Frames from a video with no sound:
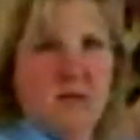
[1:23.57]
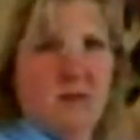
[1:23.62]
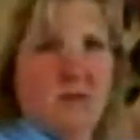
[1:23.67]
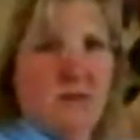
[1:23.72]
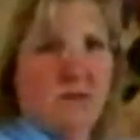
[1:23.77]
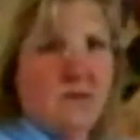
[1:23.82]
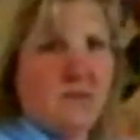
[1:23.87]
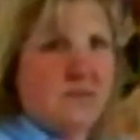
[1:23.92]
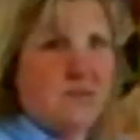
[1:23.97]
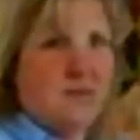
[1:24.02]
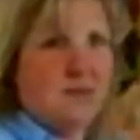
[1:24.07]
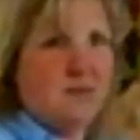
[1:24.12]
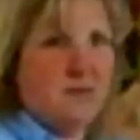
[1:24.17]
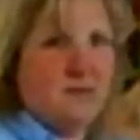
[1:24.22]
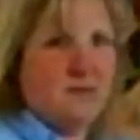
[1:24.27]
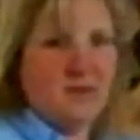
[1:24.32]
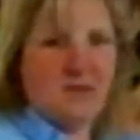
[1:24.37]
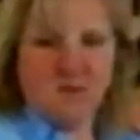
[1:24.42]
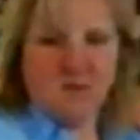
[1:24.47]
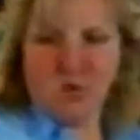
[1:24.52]
like this
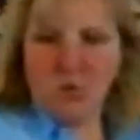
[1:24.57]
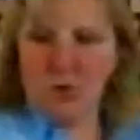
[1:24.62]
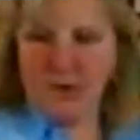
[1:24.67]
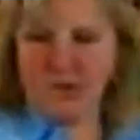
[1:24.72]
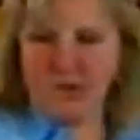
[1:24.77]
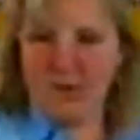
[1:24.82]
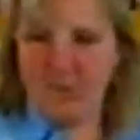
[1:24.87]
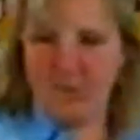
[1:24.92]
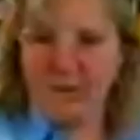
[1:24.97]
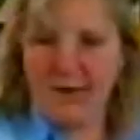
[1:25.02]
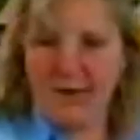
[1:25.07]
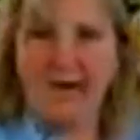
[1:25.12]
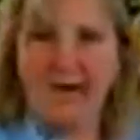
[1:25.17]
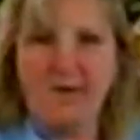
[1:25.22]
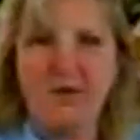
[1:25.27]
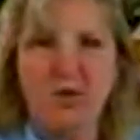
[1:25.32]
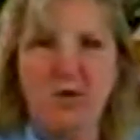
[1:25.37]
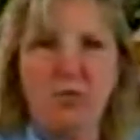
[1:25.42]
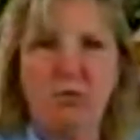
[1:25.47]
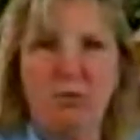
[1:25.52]
is going to be
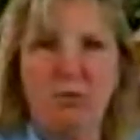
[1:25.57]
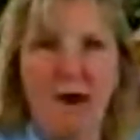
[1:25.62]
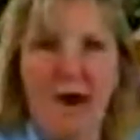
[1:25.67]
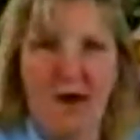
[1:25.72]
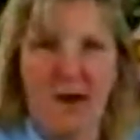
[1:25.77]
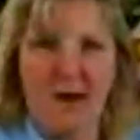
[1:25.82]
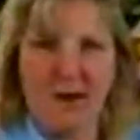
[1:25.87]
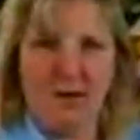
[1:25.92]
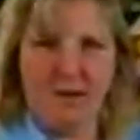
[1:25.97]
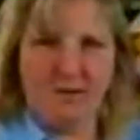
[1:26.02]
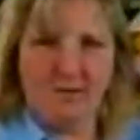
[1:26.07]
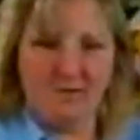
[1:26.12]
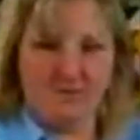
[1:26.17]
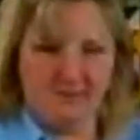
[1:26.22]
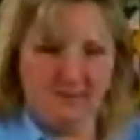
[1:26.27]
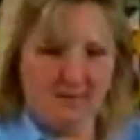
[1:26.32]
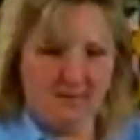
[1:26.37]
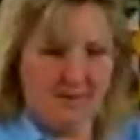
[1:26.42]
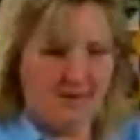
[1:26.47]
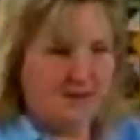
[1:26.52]
in the gray.
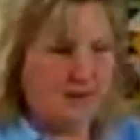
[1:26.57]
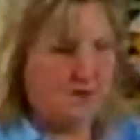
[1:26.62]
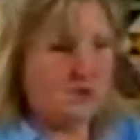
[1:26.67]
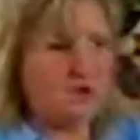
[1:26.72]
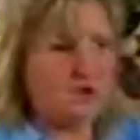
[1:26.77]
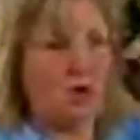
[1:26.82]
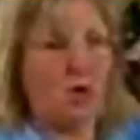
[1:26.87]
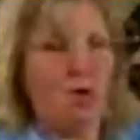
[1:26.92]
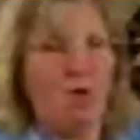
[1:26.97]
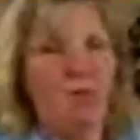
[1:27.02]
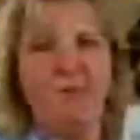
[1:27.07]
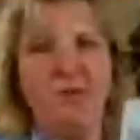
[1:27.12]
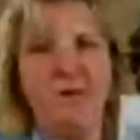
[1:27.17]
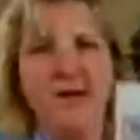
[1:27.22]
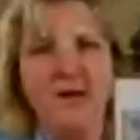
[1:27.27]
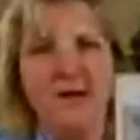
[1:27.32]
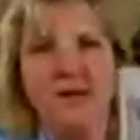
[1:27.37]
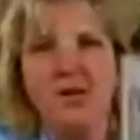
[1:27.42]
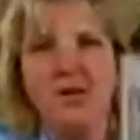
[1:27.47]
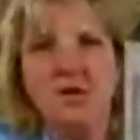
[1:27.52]
So
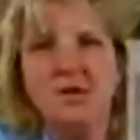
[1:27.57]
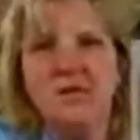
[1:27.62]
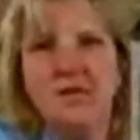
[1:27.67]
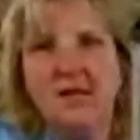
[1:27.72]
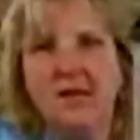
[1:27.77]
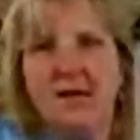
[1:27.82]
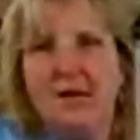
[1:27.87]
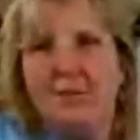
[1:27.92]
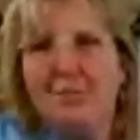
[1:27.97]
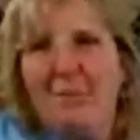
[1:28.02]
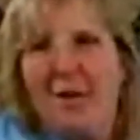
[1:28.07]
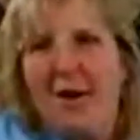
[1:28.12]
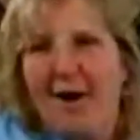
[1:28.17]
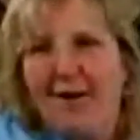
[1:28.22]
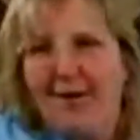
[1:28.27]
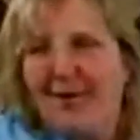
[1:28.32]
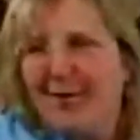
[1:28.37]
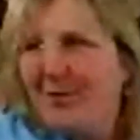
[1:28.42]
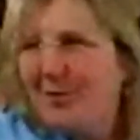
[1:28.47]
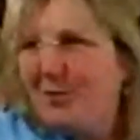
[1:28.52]
hopefully it looks a little
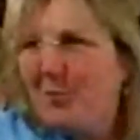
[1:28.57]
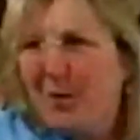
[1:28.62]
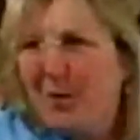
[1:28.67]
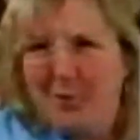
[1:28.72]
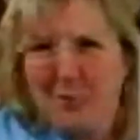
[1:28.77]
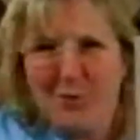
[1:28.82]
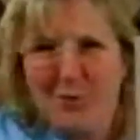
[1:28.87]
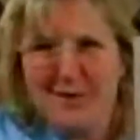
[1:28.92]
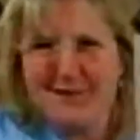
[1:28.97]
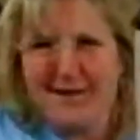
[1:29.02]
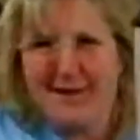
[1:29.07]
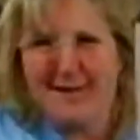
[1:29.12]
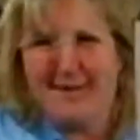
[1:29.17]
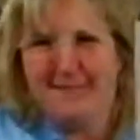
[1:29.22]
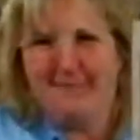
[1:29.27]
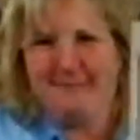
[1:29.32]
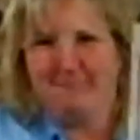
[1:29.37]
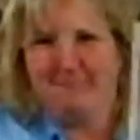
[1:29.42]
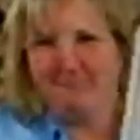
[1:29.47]
modern when we're done.